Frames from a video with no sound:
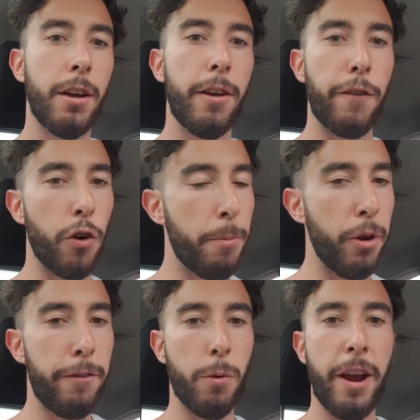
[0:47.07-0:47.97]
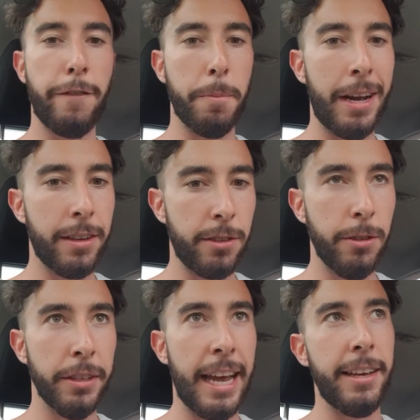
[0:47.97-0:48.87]
for a move away from
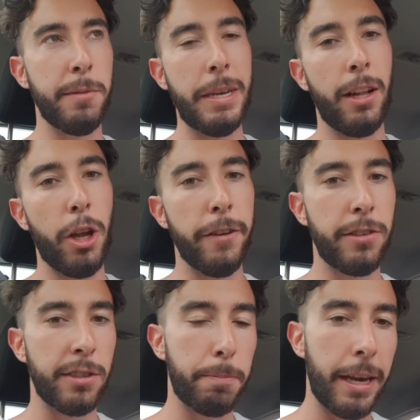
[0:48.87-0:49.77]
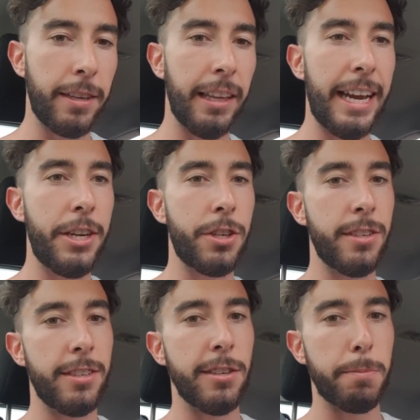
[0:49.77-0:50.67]
Arsenal. Now, there's been a lot of
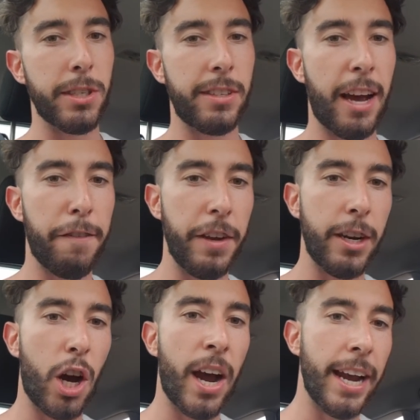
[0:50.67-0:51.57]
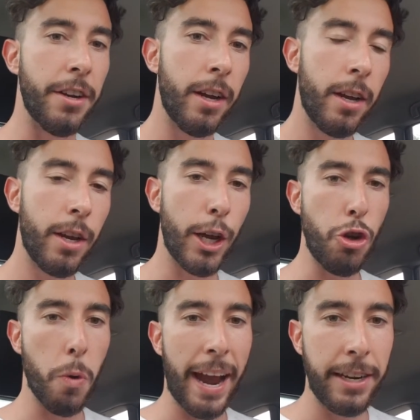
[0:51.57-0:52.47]
speculation since Mustafi had hired a
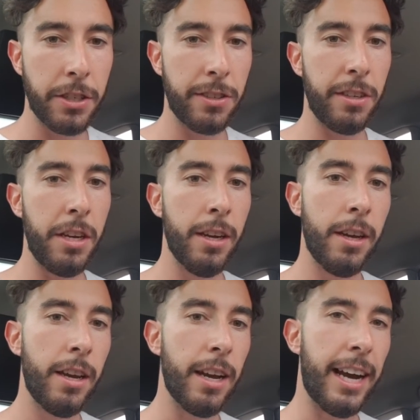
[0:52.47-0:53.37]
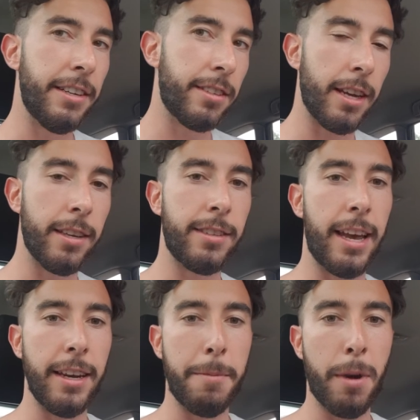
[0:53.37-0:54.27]
new agency. I discussed
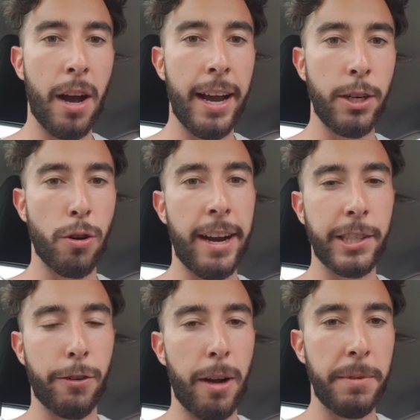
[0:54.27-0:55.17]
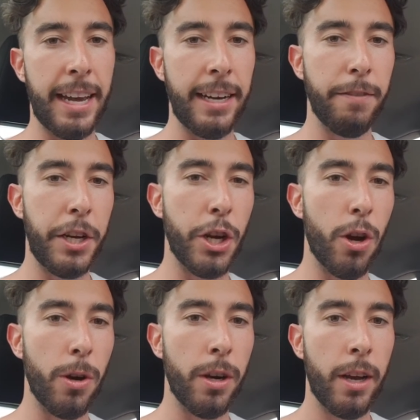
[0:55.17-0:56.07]
that in my transfer update
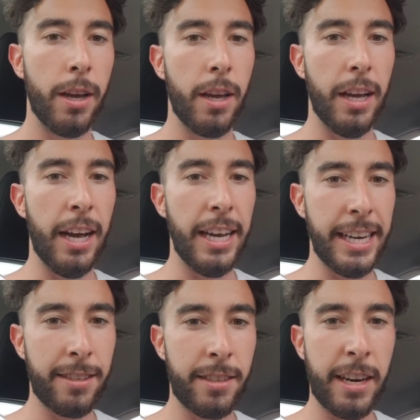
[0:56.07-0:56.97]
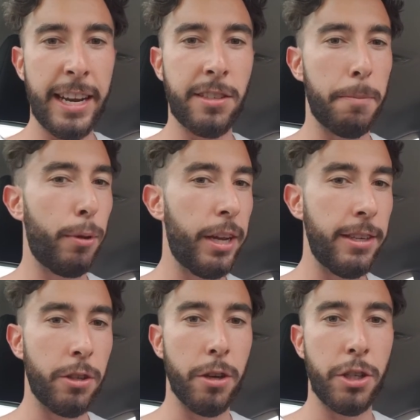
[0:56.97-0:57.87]
video yesterday, so
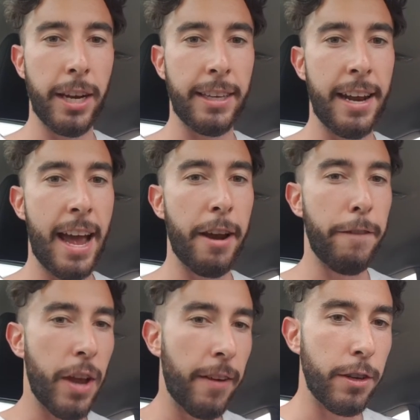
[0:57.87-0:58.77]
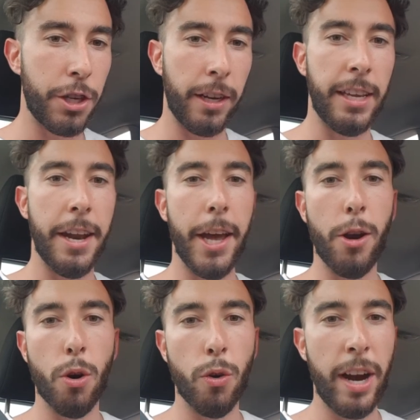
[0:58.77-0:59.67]
please go check that out if you haven't checked that out
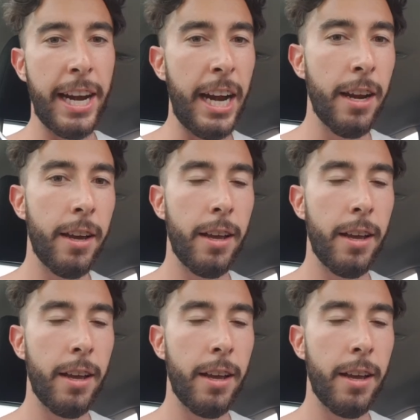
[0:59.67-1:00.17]
already.